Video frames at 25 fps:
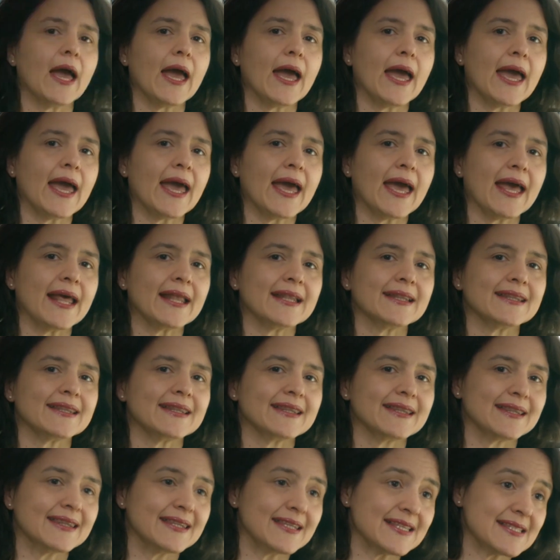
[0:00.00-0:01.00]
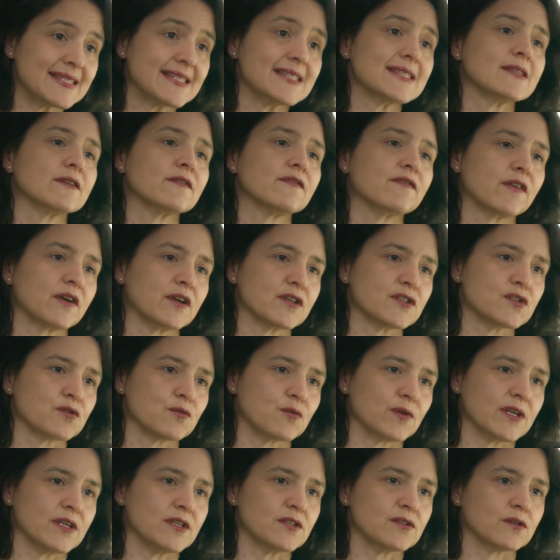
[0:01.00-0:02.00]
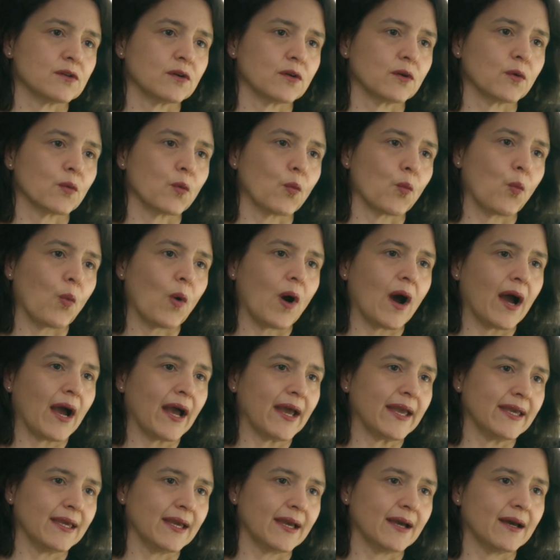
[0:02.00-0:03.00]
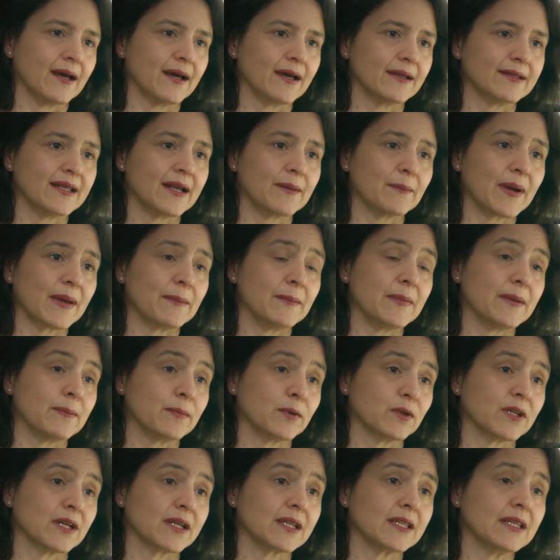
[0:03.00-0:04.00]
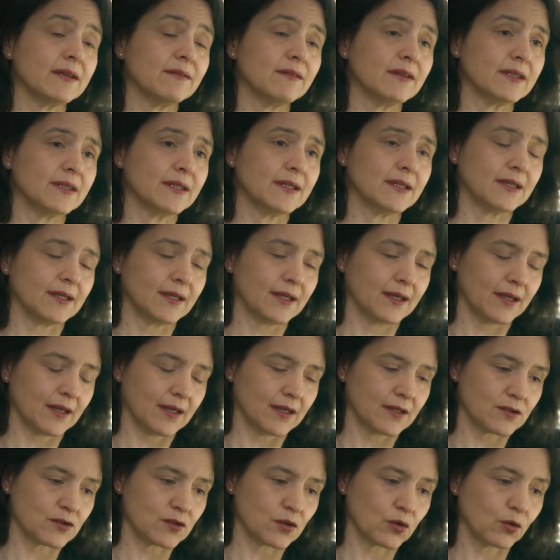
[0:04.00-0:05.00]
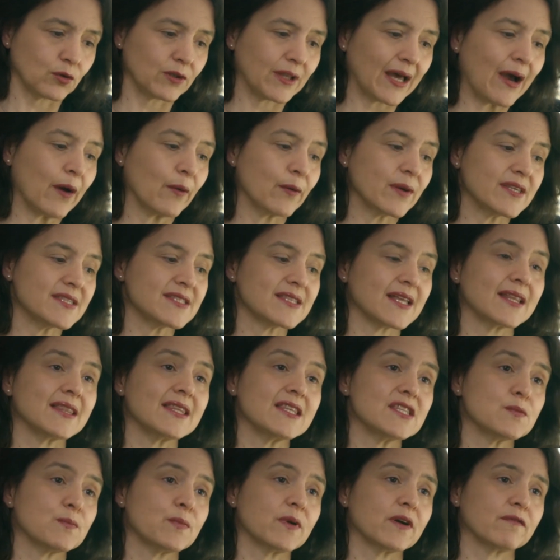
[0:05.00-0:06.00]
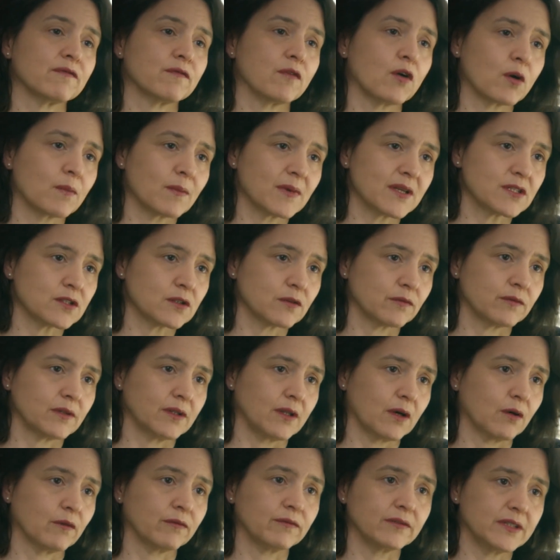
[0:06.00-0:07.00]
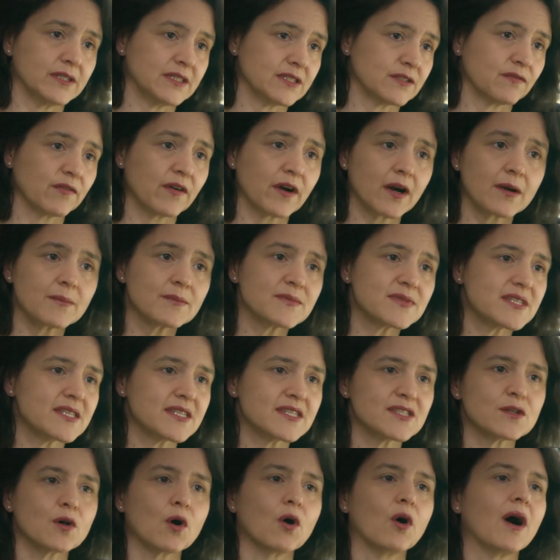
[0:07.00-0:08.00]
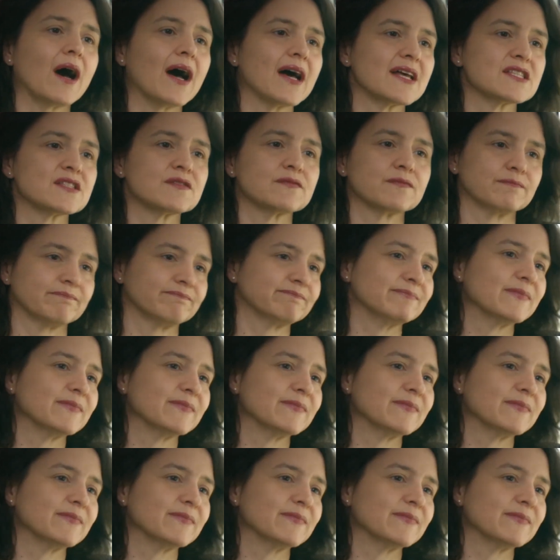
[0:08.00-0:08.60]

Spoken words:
And this is the first reason why there might be productivity slowdown, is that this performance of these firms is not as